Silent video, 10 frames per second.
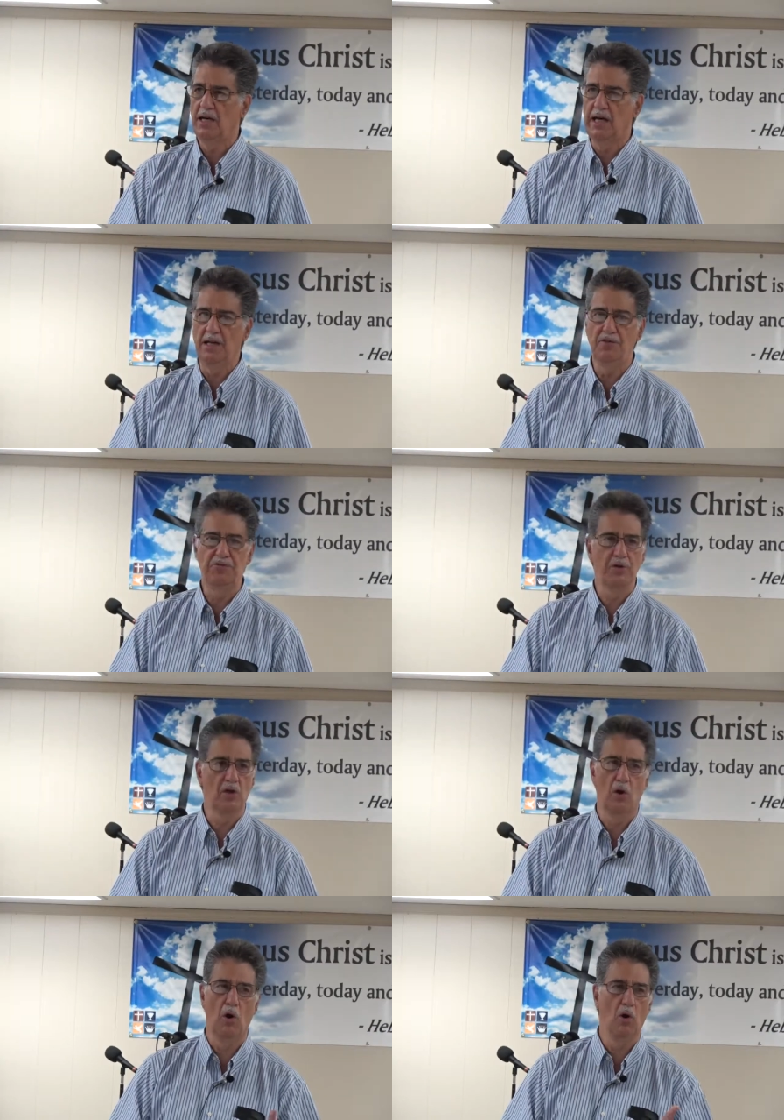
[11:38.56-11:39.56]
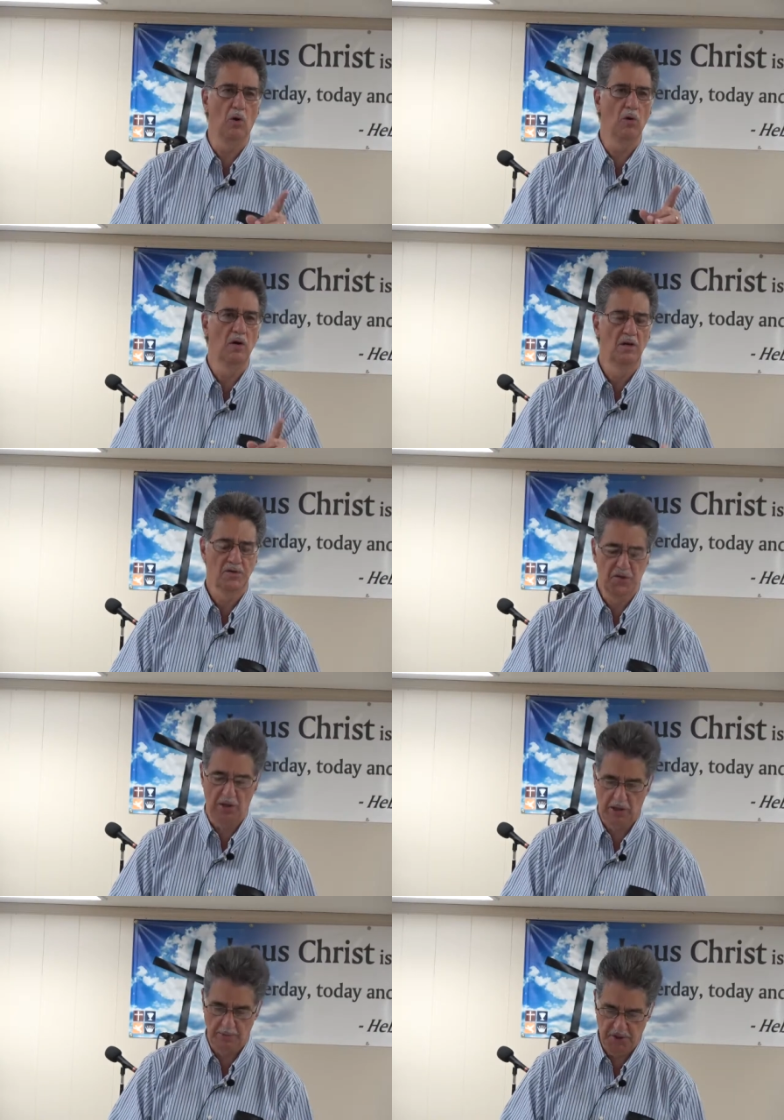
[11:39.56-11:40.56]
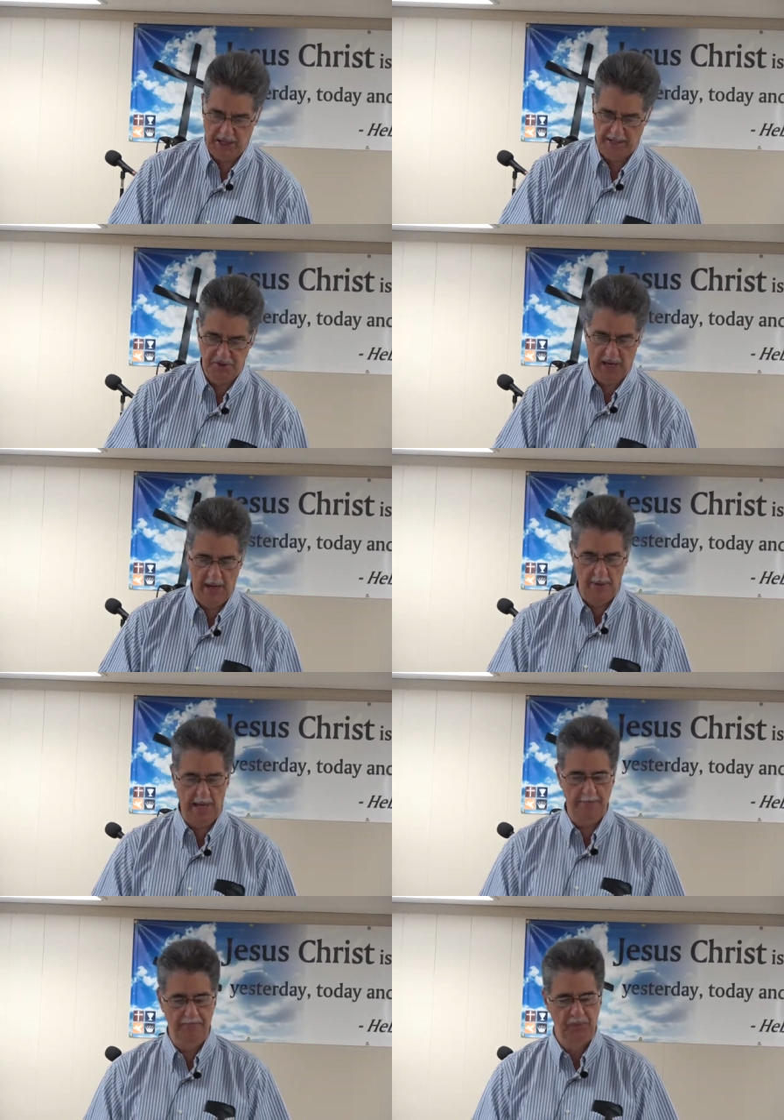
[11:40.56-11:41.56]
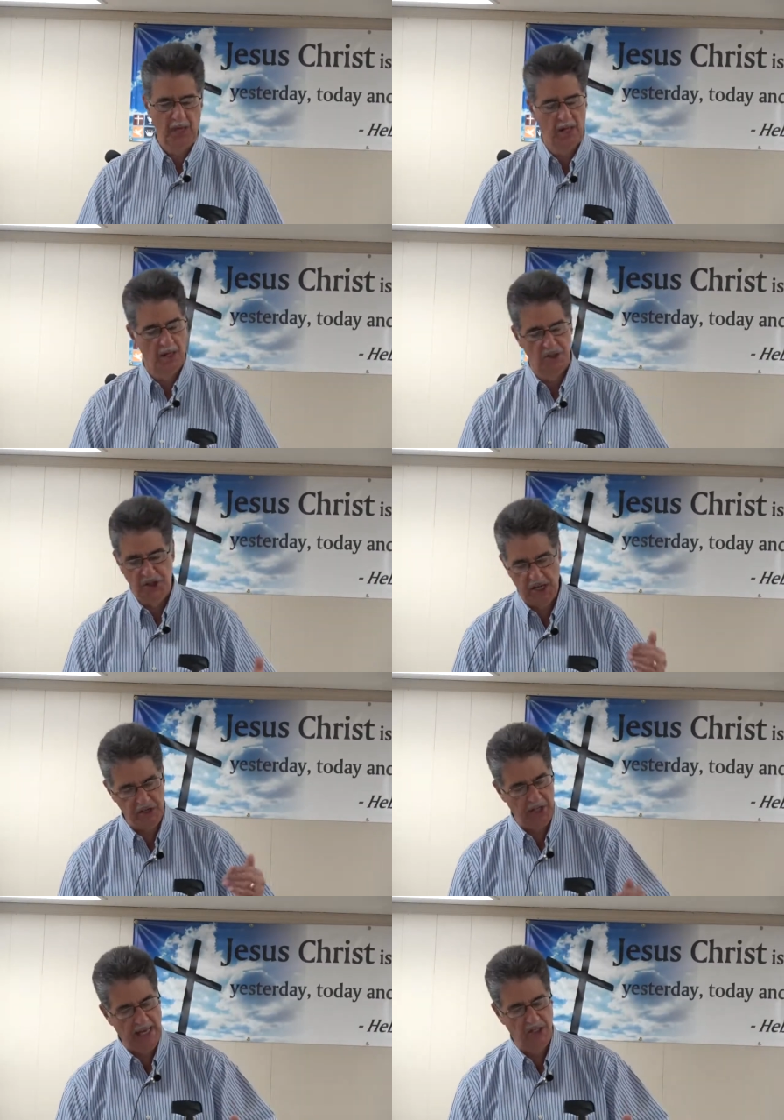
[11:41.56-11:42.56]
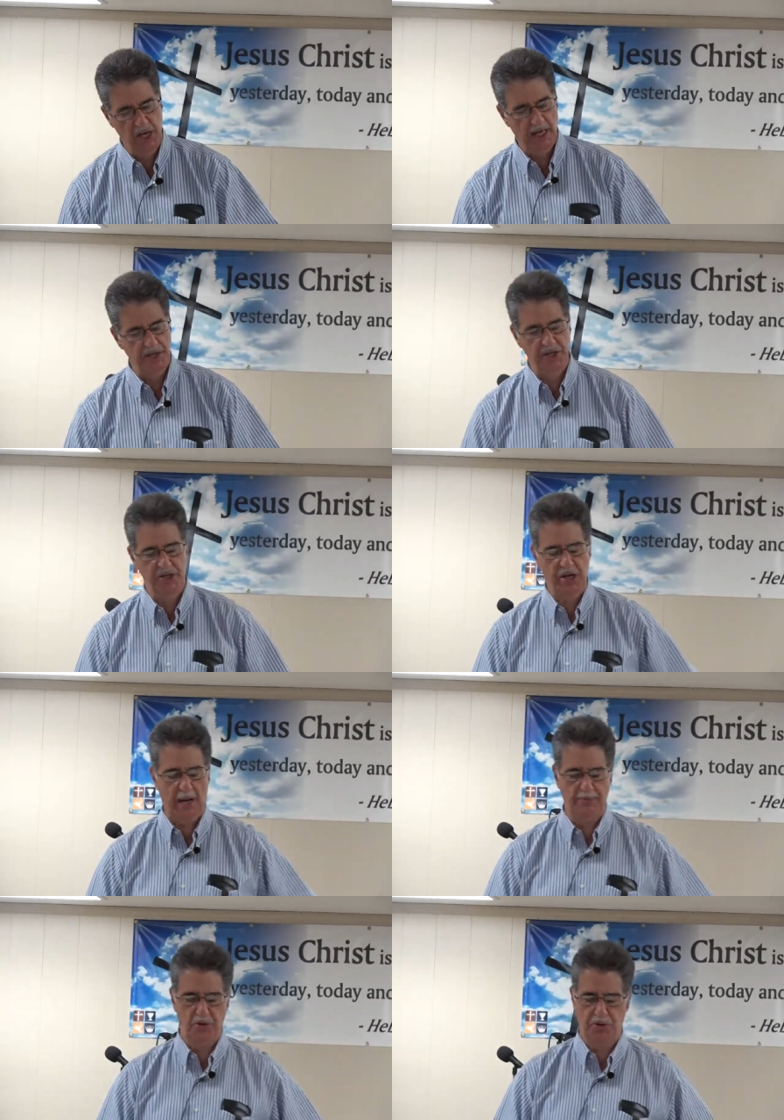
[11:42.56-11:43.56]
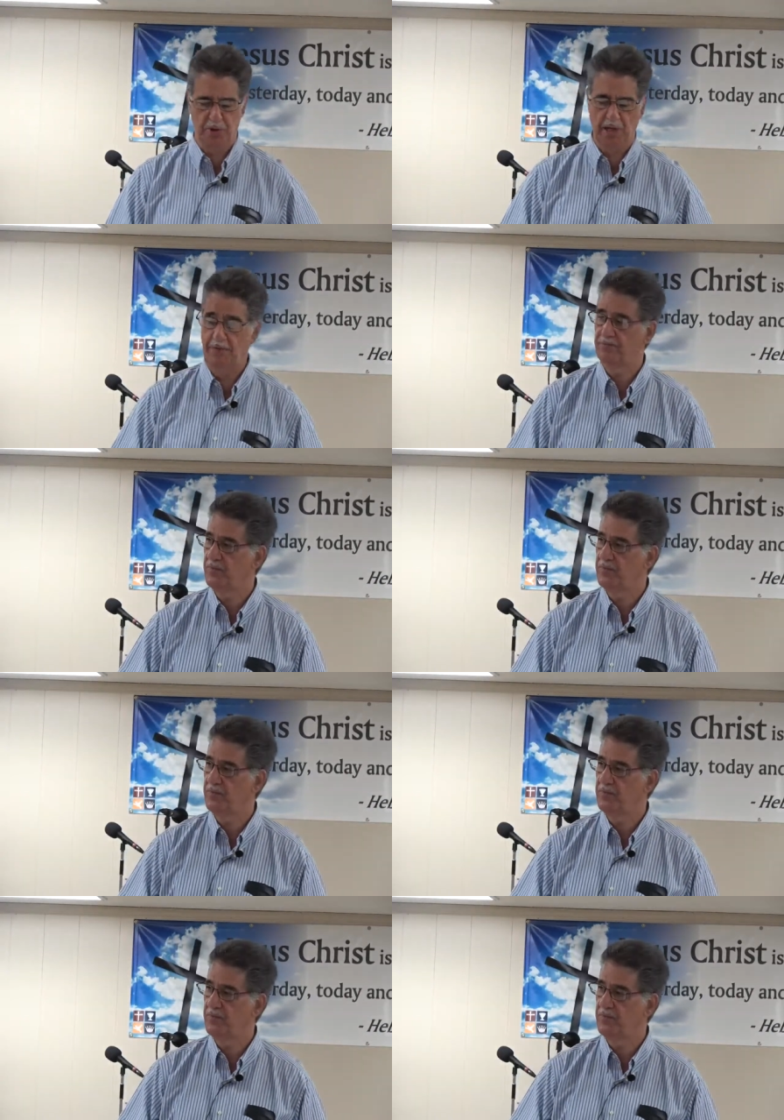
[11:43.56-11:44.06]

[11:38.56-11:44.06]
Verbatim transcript: in through the whole circumstance. Amen? Just like Genesis chapter 3.